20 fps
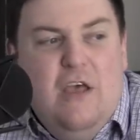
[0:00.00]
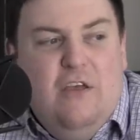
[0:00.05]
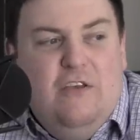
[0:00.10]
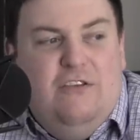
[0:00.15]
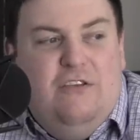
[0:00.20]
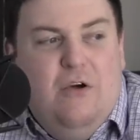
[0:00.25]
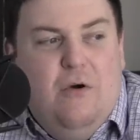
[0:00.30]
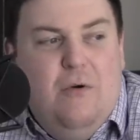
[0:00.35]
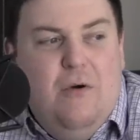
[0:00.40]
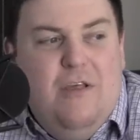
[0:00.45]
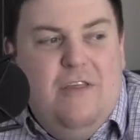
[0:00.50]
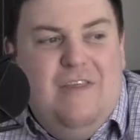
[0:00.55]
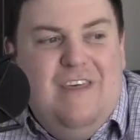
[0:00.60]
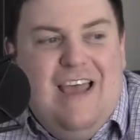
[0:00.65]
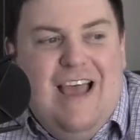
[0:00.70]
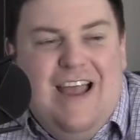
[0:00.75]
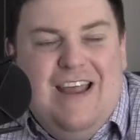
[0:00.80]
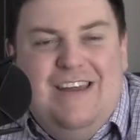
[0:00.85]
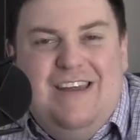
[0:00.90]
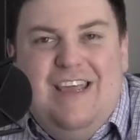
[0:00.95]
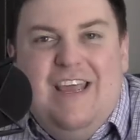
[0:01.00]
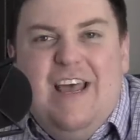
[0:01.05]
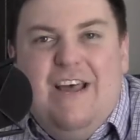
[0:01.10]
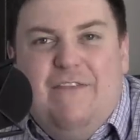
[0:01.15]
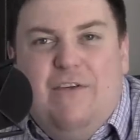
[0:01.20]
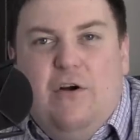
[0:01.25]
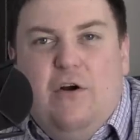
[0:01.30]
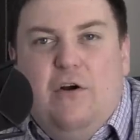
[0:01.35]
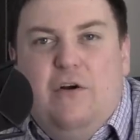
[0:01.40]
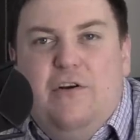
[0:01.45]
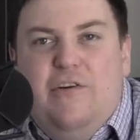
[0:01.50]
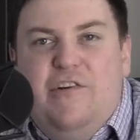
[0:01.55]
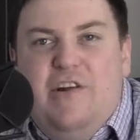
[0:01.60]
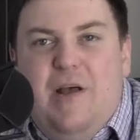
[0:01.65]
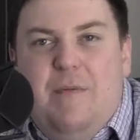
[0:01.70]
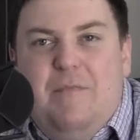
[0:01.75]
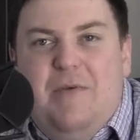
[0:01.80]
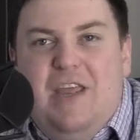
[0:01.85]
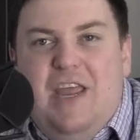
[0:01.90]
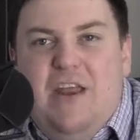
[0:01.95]
So the idea of her
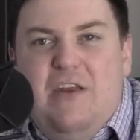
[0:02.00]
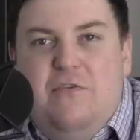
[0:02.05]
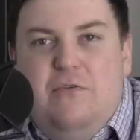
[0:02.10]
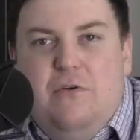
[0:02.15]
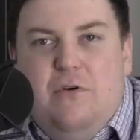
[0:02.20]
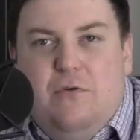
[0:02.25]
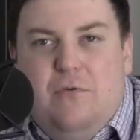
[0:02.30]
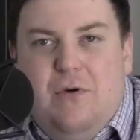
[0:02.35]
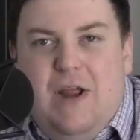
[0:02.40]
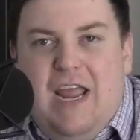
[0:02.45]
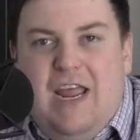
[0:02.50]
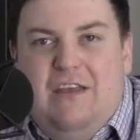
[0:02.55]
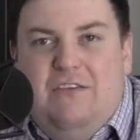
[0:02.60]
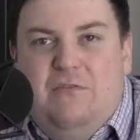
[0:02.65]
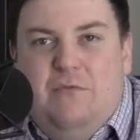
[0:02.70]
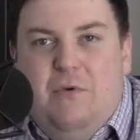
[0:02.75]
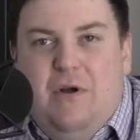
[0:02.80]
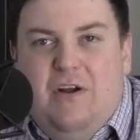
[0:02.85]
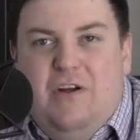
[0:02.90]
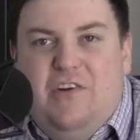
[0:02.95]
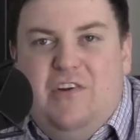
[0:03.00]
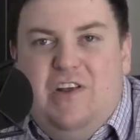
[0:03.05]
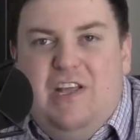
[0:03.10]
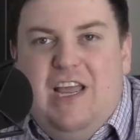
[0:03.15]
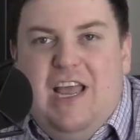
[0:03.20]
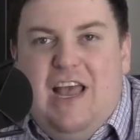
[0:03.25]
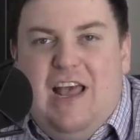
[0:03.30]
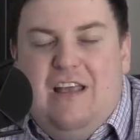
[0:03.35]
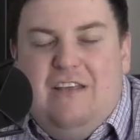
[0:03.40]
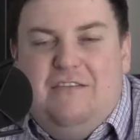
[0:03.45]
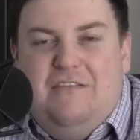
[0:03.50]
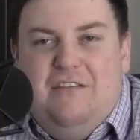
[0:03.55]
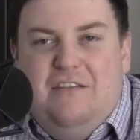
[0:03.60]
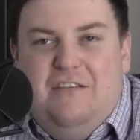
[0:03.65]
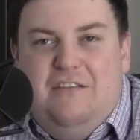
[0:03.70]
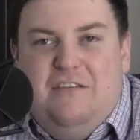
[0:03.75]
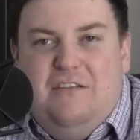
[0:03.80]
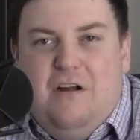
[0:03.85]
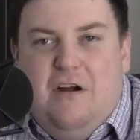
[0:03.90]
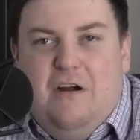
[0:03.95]
jumping into a race where she has to
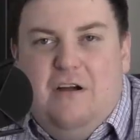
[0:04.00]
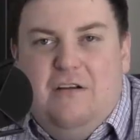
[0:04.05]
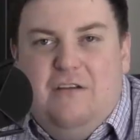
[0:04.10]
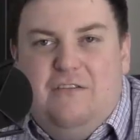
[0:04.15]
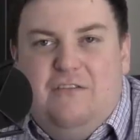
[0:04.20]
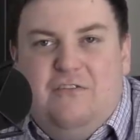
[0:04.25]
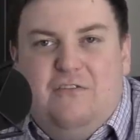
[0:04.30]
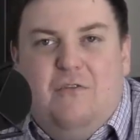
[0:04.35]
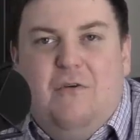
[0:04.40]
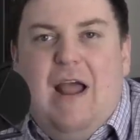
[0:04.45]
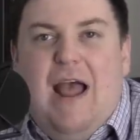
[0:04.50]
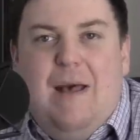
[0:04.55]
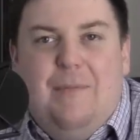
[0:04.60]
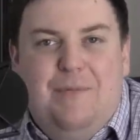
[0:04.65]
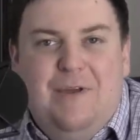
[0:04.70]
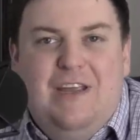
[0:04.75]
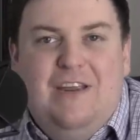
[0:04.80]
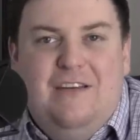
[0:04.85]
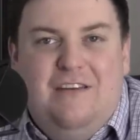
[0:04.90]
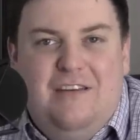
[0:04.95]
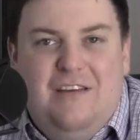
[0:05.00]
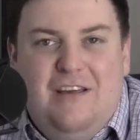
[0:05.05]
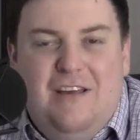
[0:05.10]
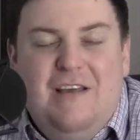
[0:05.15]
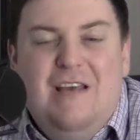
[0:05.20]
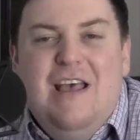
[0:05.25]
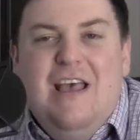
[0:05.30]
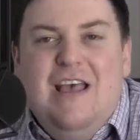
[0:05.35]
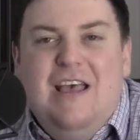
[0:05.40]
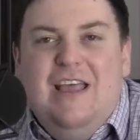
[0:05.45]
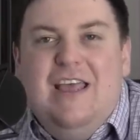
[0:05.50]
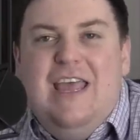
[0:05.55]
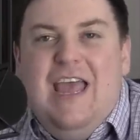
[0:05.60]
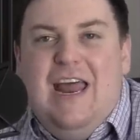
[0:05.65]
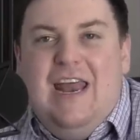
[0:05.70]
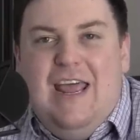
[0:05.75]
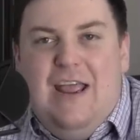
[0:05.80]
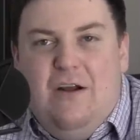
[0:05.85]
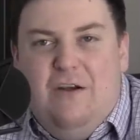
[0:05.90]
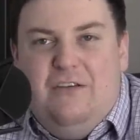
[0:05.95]
start scrapping to
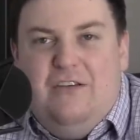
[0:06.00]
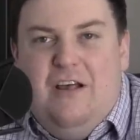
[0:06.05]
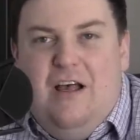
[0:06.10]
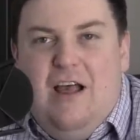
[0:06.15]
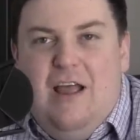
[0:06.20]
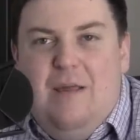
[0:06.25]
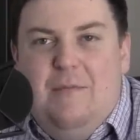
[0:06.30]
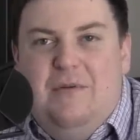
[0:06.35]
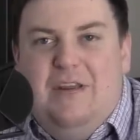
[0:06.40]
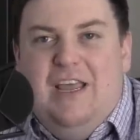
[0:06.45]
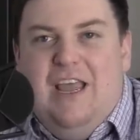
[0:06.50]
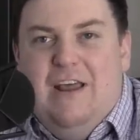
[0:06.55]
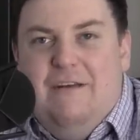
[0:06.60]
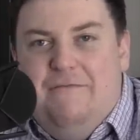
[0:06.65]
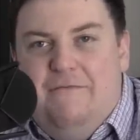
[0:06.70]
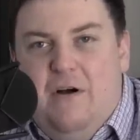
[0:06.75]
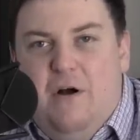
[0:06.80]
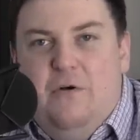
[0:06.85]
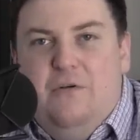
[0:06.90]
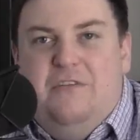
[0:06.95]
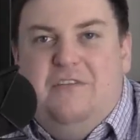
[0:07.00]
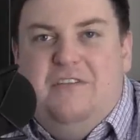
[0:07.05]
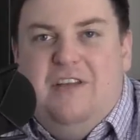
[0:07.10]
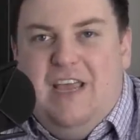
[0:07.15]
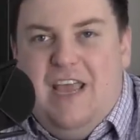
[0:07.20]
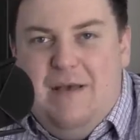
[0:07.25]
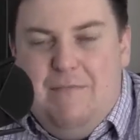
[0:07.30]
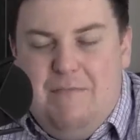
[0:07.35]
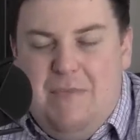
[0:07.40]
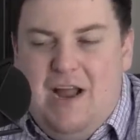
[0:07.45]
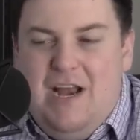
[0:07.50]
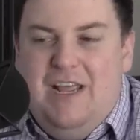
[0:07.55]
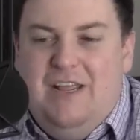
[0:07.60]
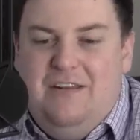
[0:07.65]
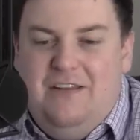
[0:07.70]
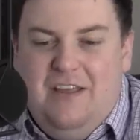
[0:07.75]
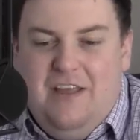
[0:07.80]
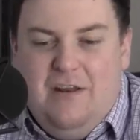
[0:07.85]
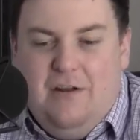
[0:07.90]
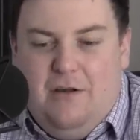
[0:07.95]
get airtime, to get votes, to get money,
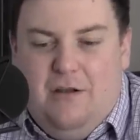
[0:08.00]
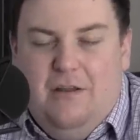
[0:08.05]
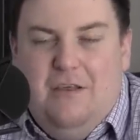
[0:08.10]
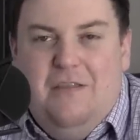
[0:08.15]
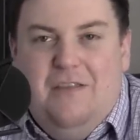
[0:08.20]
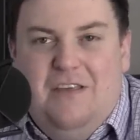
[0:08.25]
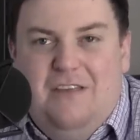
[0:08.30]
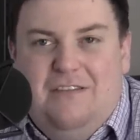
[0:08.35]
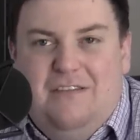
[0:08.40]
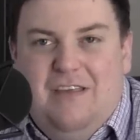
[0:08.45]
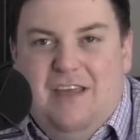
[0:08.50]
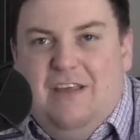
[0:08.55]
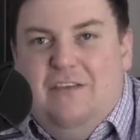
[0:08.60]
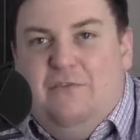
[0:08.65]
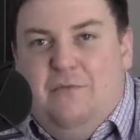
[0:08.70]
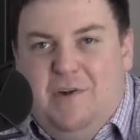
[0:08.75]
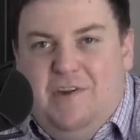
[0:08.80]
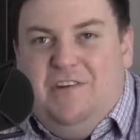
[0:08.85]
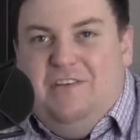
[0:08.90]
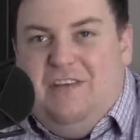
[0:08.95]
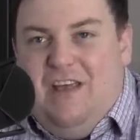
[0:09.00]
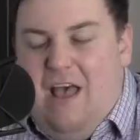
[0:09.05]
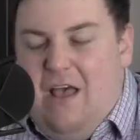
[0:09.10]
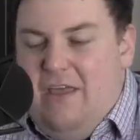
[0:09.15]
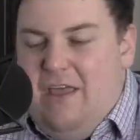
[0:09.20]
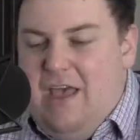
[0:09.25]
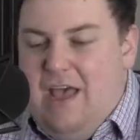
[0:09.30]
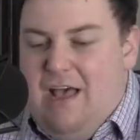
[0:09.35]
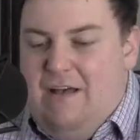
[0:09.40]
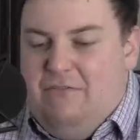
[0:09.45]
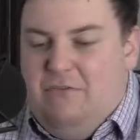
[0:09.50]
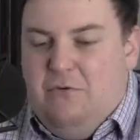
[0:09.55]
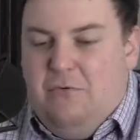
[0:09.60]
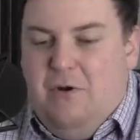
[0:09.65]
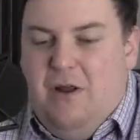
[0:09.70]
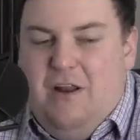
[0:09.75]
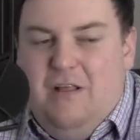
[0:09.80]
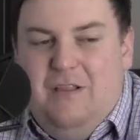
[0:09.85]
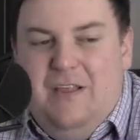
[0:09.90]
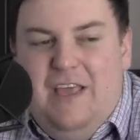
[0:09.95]
to get all of these things, which is how you have to
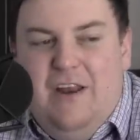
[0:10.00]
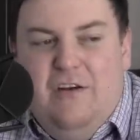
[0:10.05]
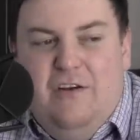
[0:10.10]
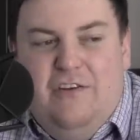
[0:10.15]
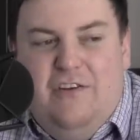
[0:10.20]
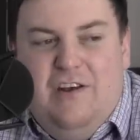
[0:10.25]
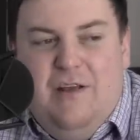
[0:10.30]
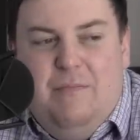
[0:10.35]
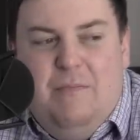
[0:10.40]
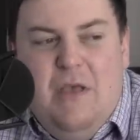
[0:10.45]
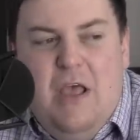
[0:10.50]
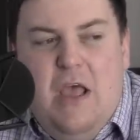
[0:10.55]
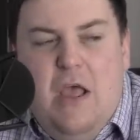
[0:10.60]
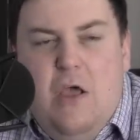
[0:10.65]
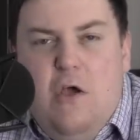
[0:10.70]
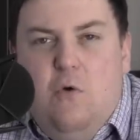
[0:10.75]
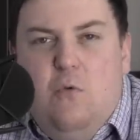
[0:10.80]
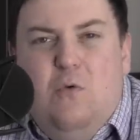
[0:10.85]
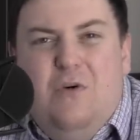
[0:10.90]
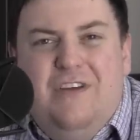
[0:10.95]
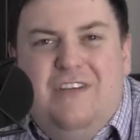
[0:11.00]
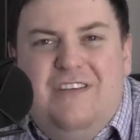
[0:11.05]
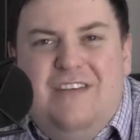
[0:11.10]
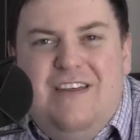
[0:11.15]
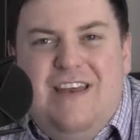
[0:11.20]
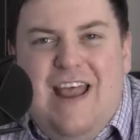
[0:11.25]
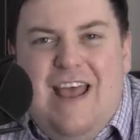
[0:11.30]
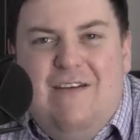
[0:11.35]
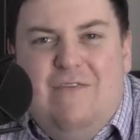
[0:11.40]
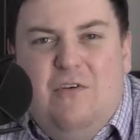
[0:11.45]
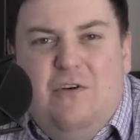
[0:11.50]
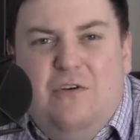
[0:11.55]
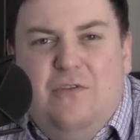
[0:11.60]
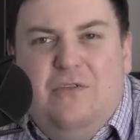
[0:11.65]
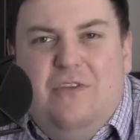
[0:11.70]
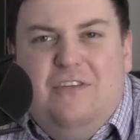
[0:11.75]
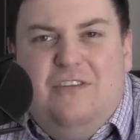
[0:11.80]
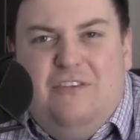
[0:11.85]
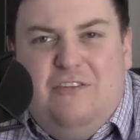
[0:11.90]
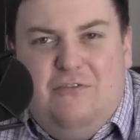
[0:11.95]
run a leadership, was never
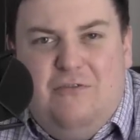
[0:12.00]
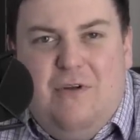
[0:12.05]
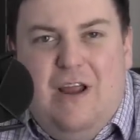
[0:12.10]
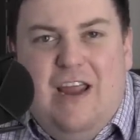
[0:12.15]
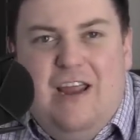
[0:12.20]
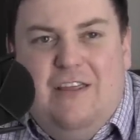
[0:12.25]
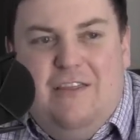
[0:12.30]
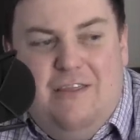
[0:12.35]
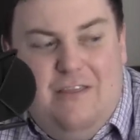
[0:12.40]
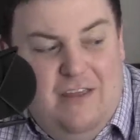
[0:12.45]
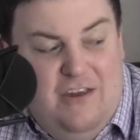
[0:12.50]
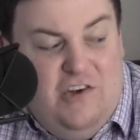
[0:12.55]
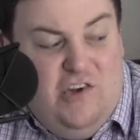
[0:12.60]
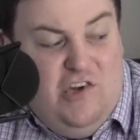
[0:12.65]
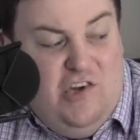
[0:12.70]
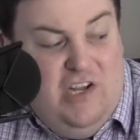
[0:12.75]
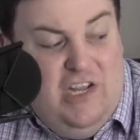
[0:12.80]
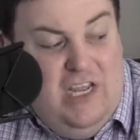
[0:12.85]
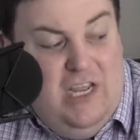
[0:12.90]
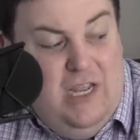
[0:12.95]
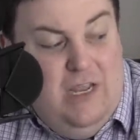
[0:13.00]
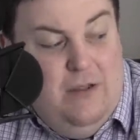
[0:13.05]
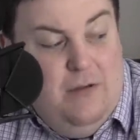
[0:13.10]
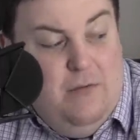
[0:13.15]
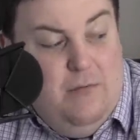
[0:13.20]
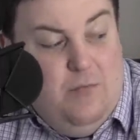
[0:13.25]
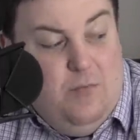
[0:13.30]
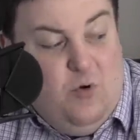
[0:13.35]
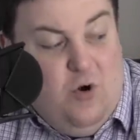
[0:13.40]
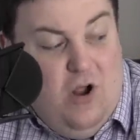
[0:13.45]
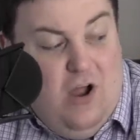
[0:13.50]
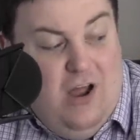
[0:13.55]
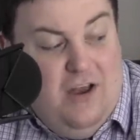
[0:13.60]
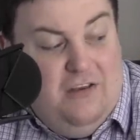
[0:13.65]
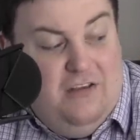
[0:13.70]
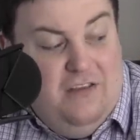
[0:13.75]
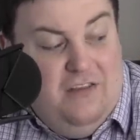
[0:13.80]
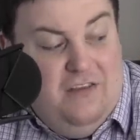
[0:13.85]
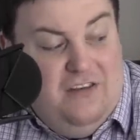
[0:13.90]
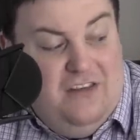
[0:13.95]
the strength that she
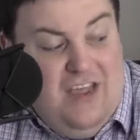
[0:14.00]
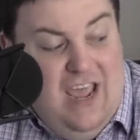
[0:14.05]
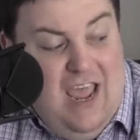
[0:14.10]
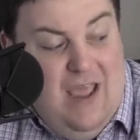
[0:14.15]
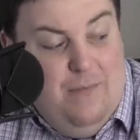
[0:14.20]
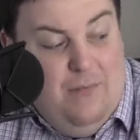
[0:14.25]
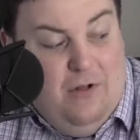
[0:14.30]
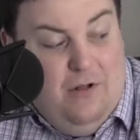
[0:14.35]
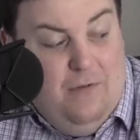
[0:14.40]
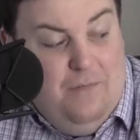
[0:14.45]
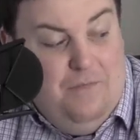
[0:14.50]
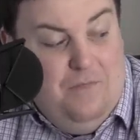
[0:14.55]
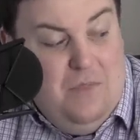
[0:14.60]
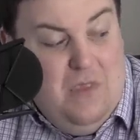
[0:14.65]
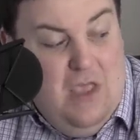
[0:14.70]
brought to the table.